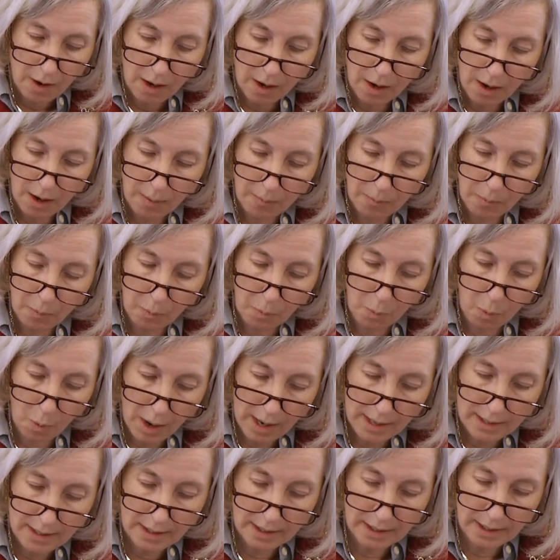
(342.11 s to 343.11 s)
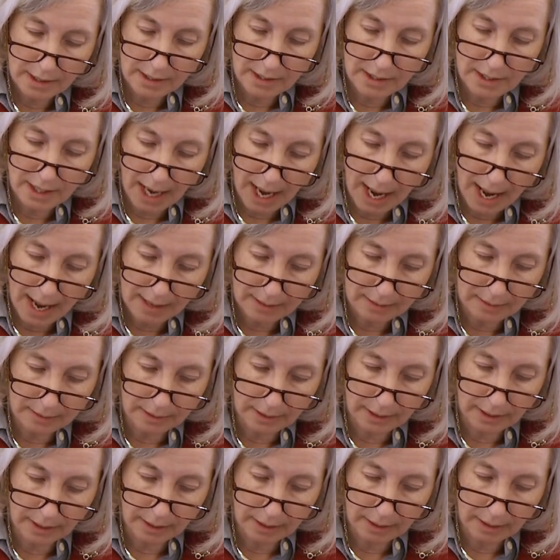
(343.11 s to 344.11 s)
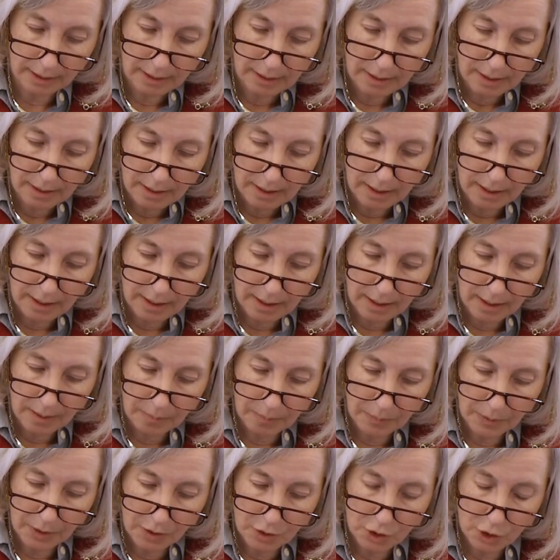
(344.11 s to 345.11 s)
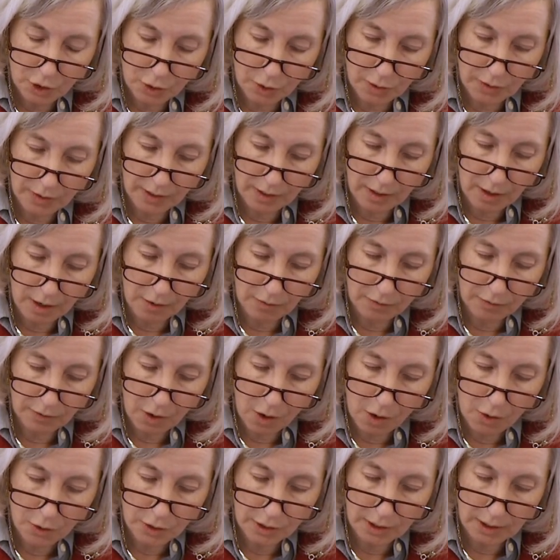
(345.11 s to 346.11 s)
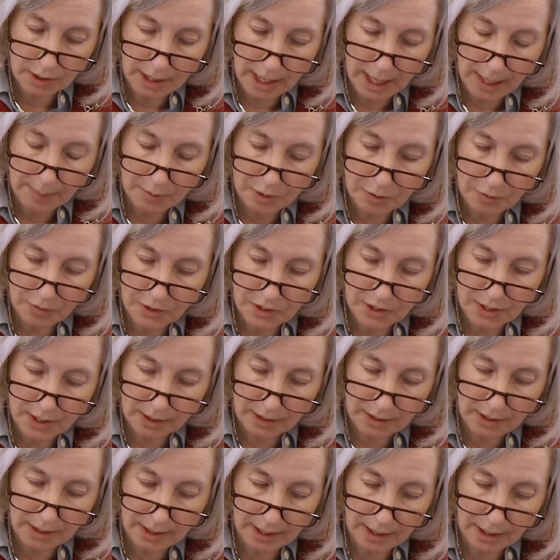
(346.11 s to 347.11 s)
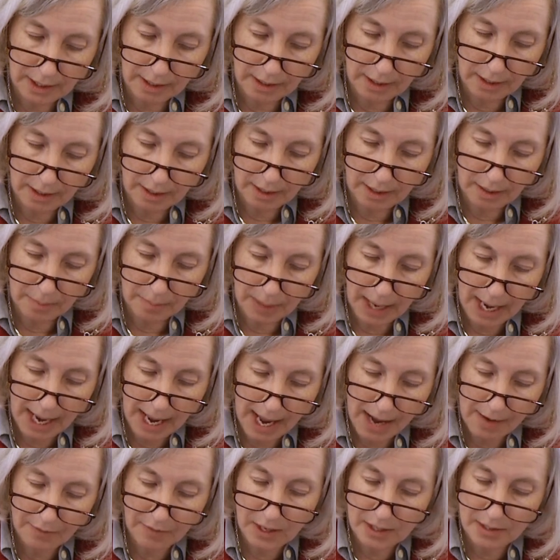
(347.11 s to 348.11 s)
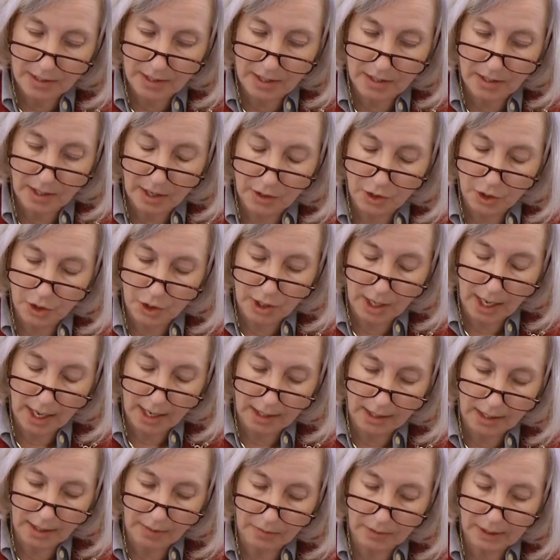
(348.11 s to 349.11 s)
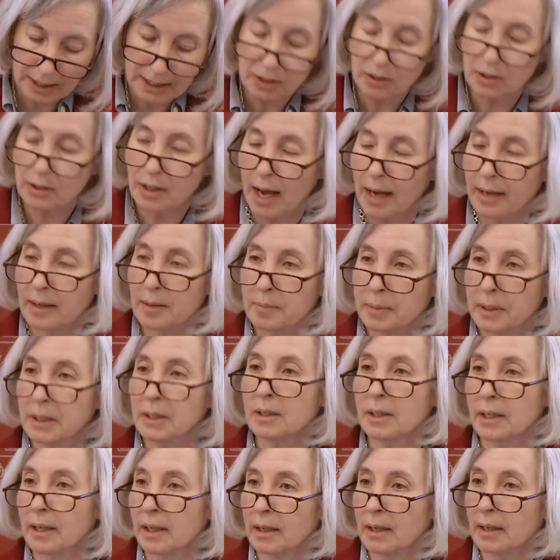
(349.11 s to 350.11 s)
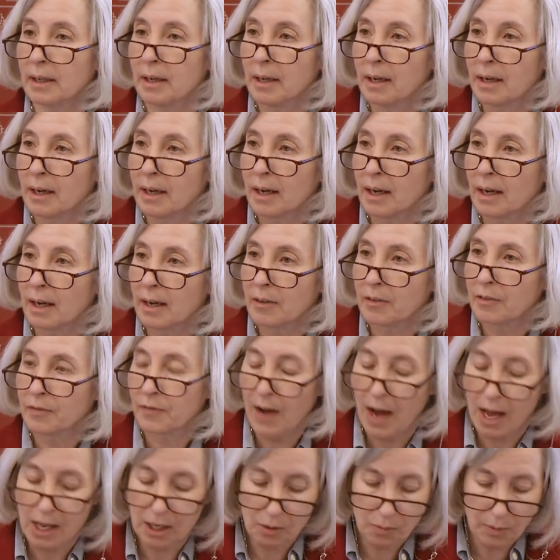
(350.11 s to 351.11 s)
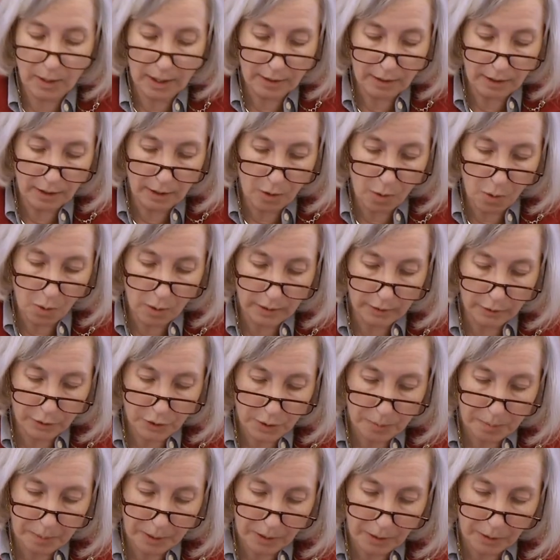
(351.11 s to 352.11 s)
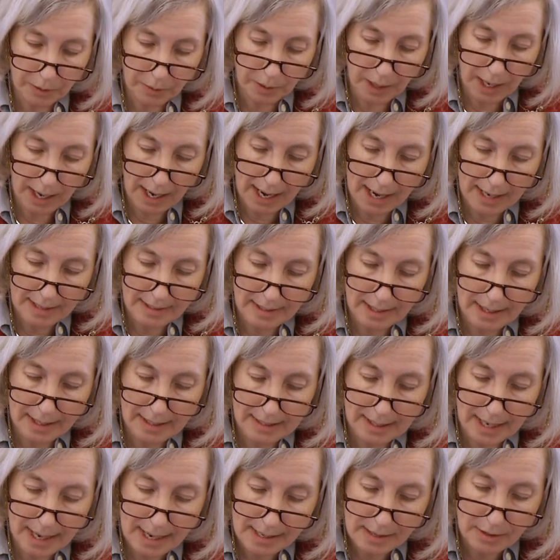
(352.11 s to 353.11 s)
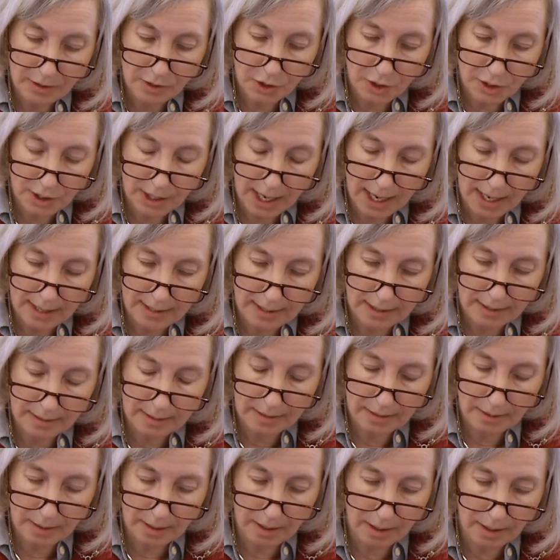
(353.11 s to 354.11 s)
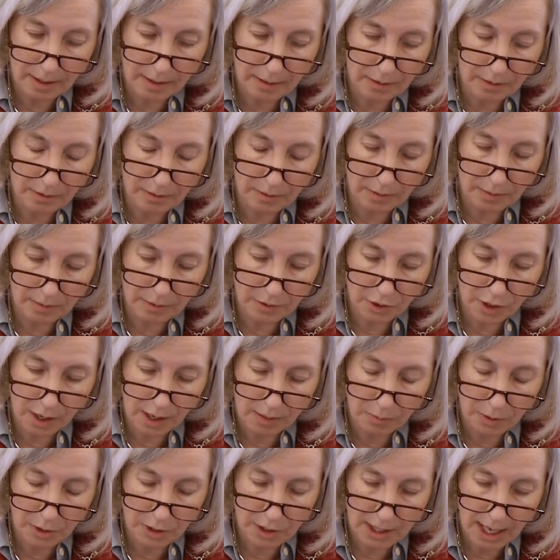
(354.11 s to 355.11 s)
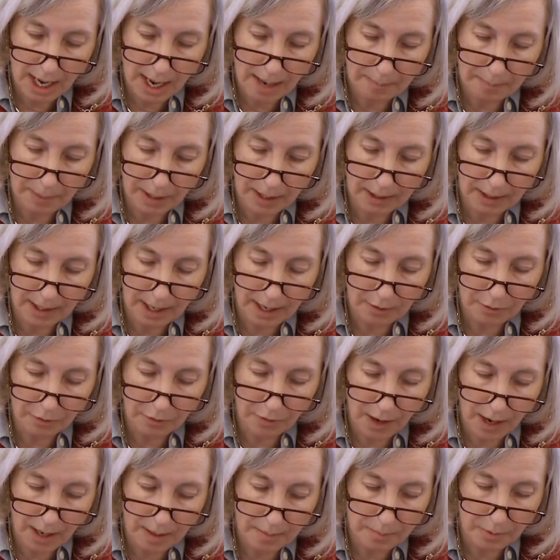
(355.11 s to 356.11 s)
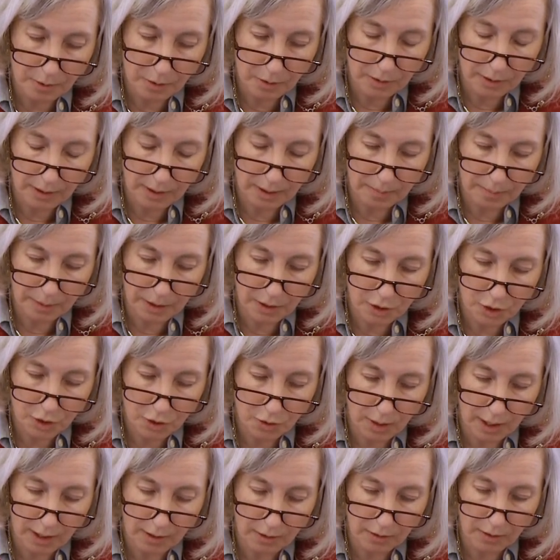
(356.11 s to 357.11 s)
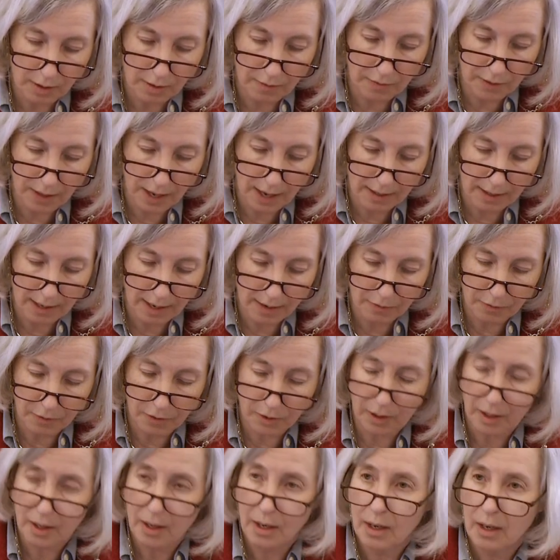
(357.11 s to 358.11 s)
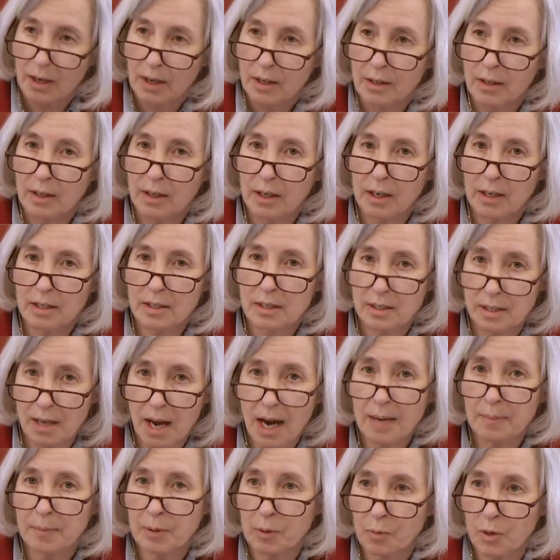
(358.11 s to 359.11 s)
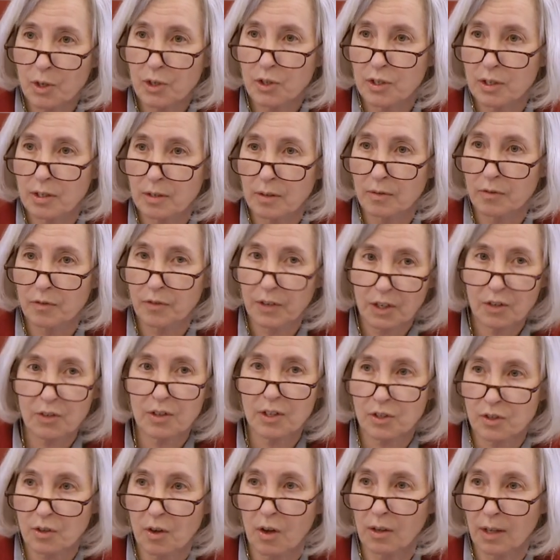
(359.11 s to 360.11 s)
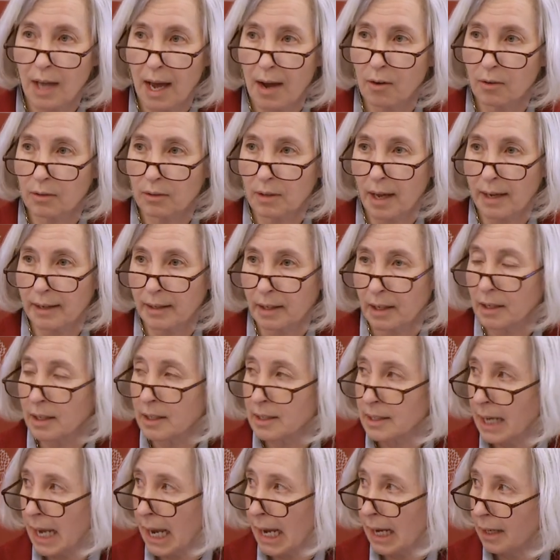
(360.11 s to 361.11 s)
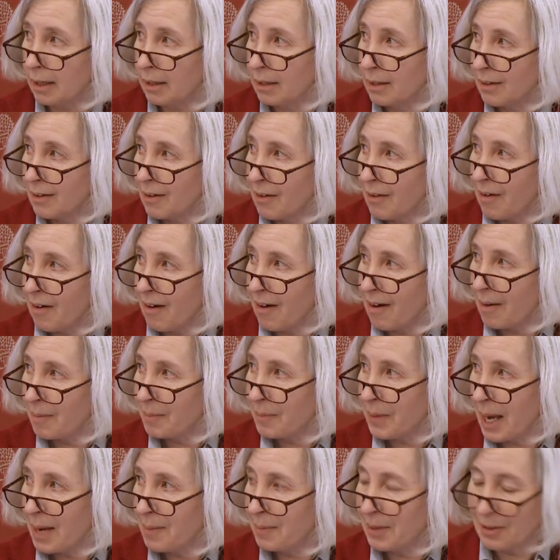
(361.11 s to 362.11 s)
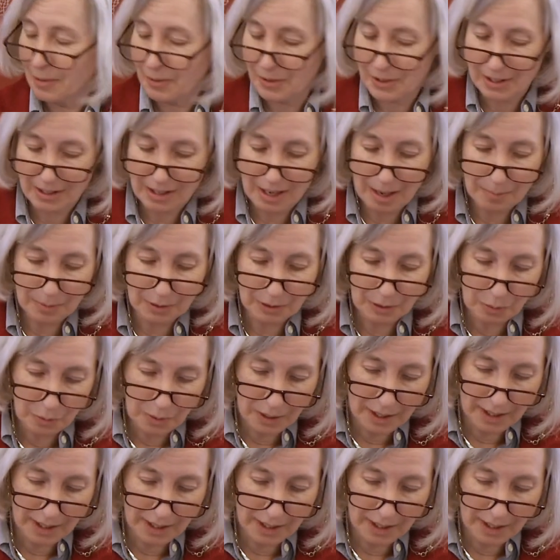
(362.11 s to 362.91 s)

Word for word: um, what exactly um, should the Gulf Coast Claims Facility um, have as its understanding of legal liability uh, following the oil spill. And as I understand it, uh, John was tapped by Ken Feinberg, the administrator of that effort, the assignment was to figure this all out like in a day. Um, maybe it was a couple of